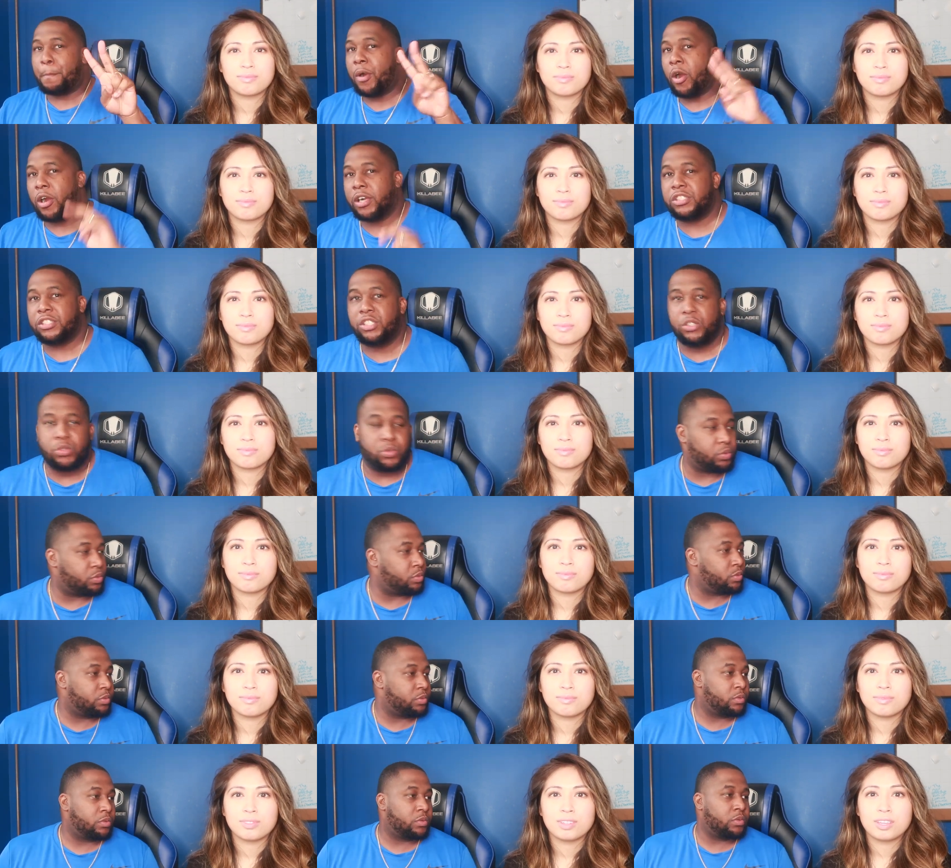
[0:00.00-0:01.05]
Speaker 1: Part two.
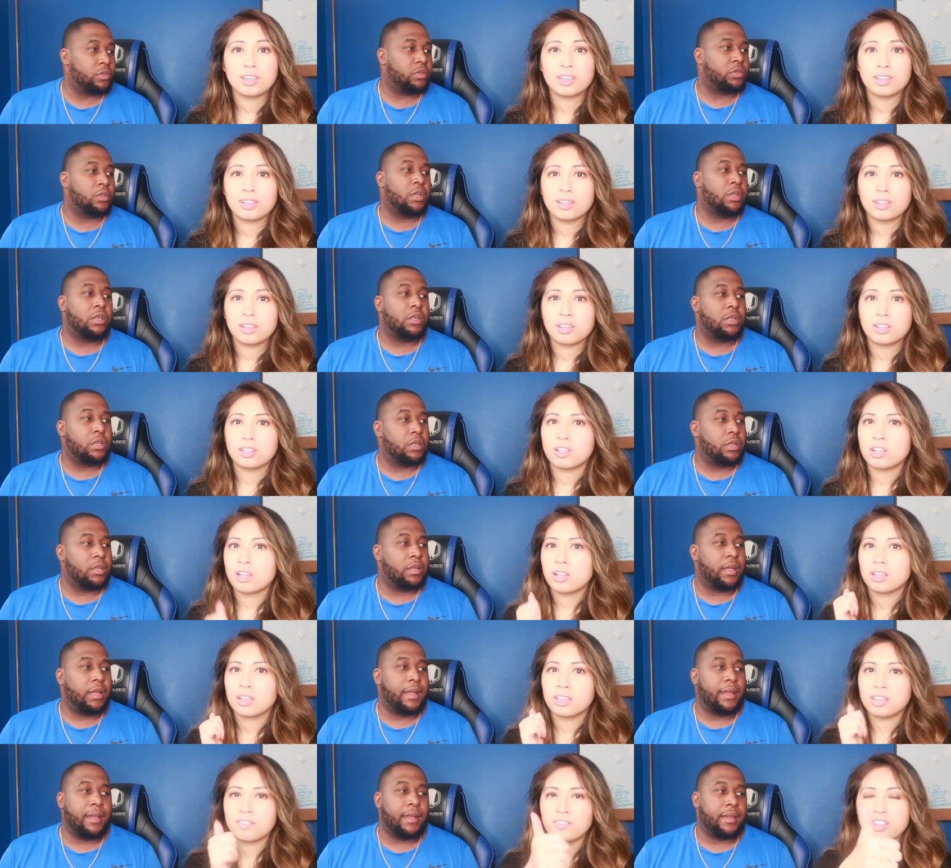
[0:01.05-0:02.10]

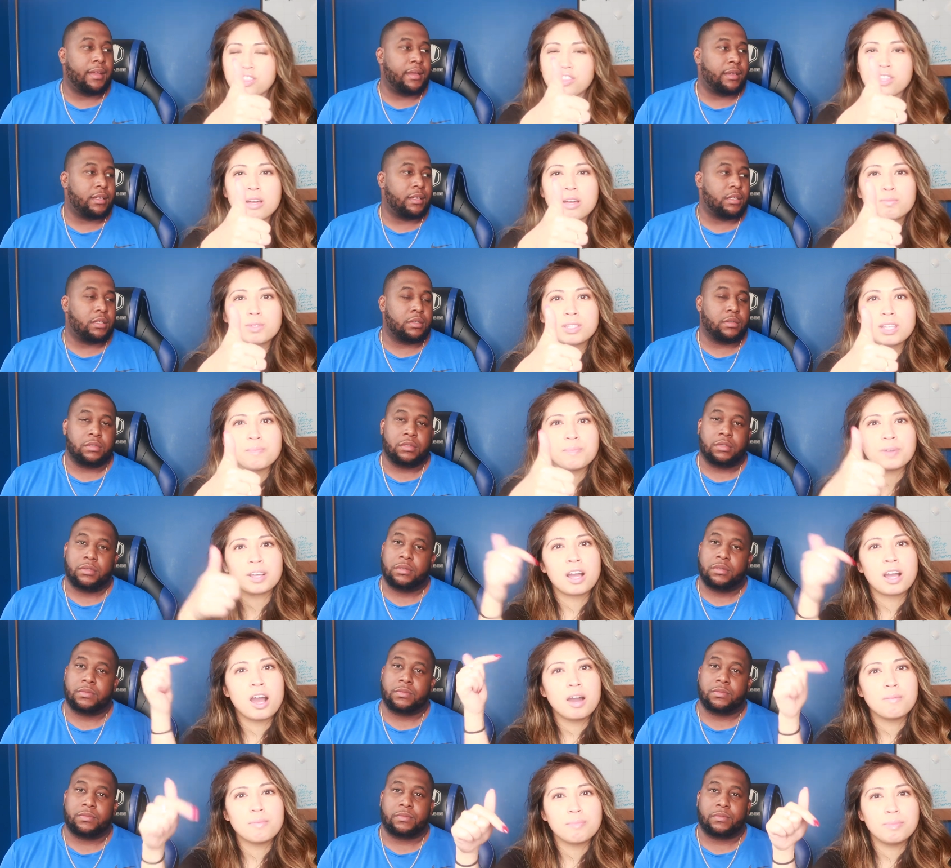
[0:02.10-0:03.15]
Give it a thumbs up and
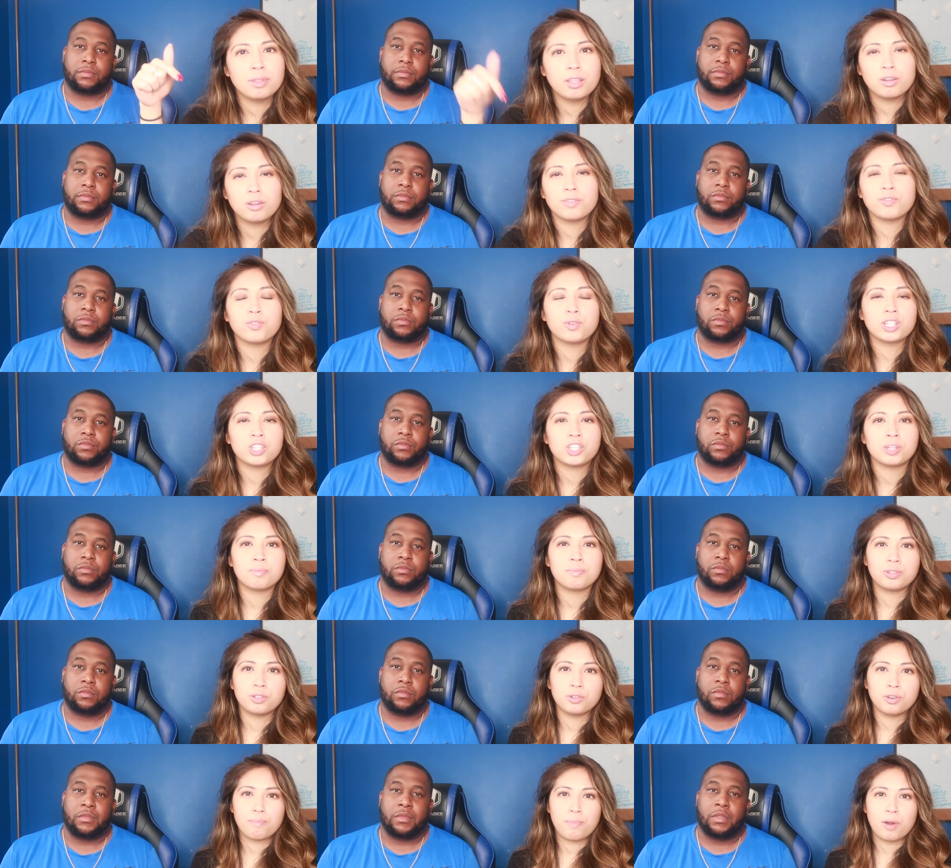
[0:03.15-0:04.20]
comment below if we
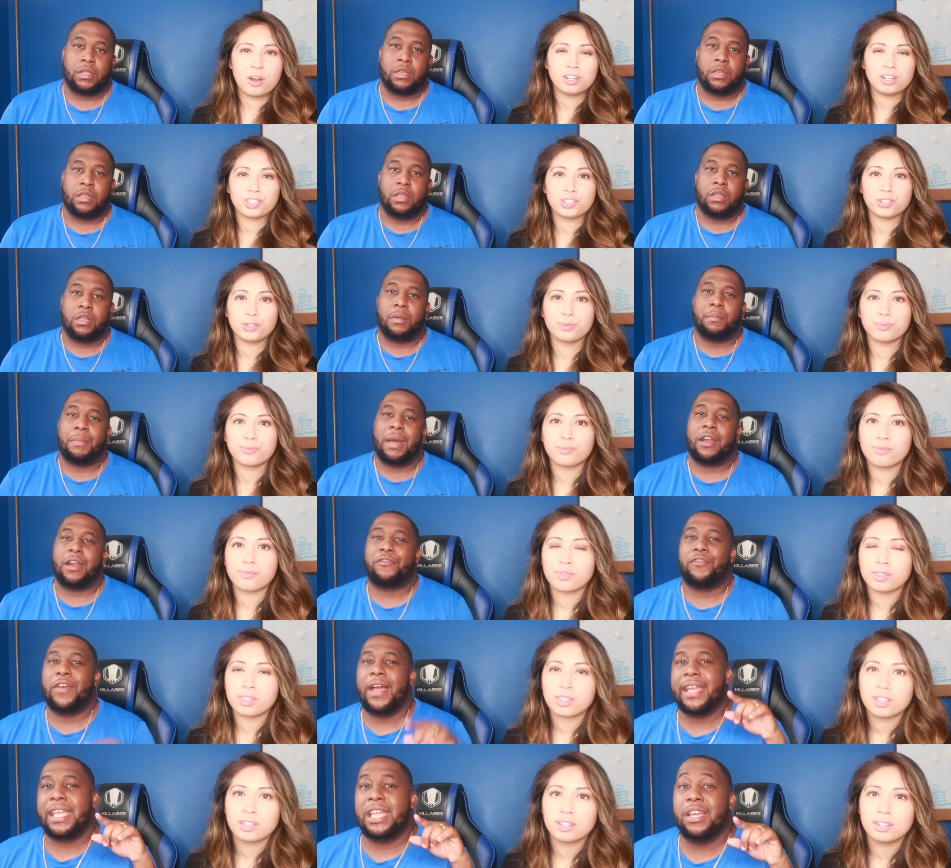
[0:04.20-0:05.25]
should do a part two. Matter
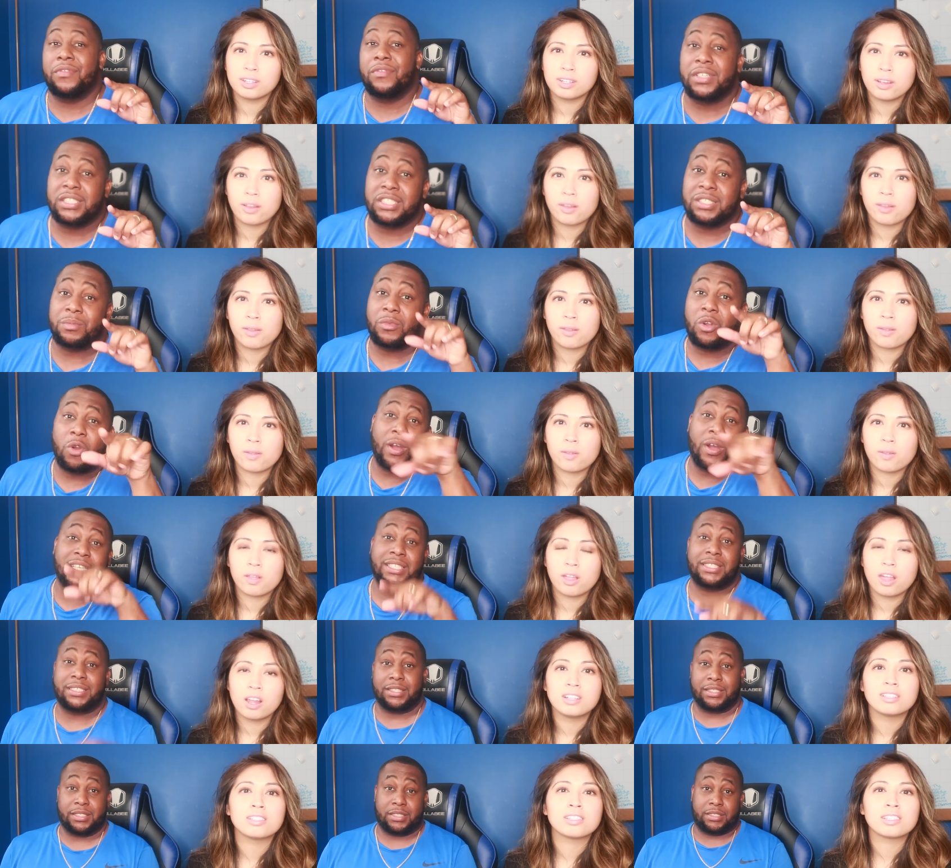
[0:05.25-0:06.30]
of fact, give us some
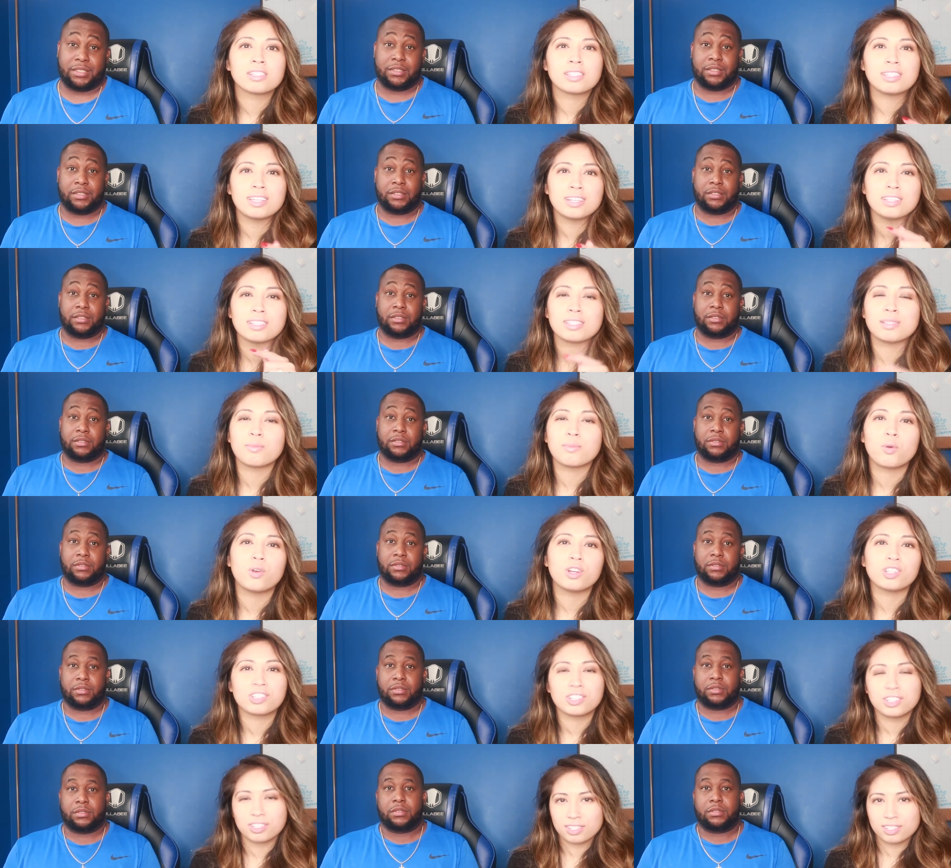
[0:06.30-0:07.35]
questions. Send us some
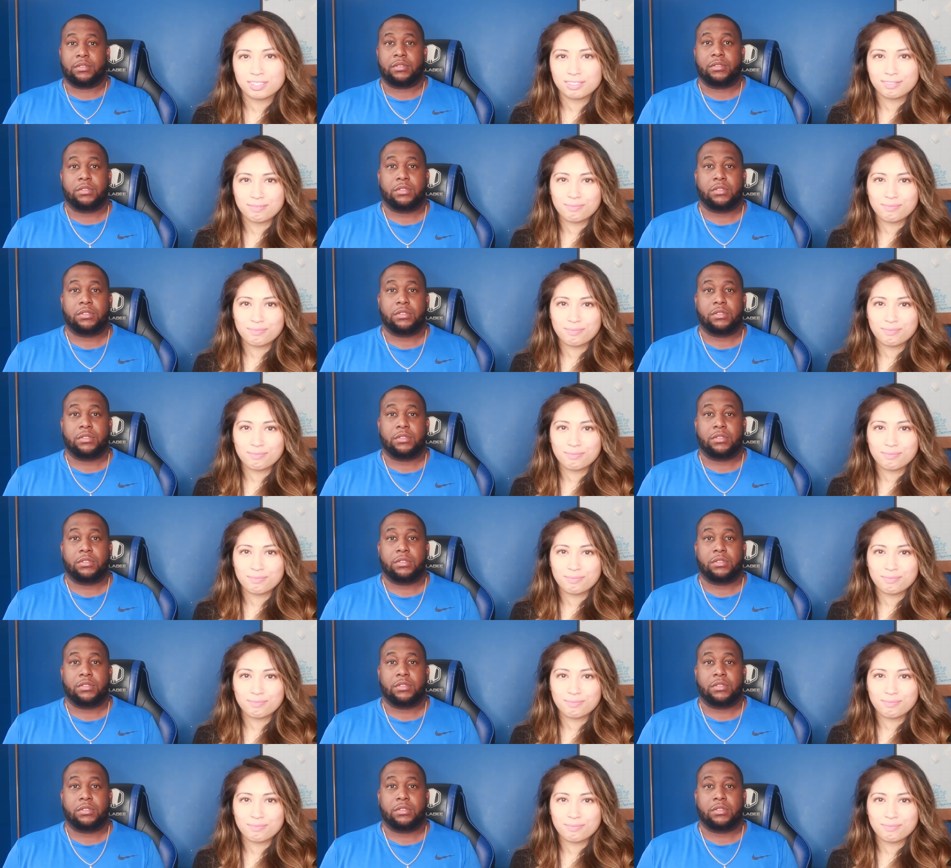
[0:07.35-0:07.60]
questions.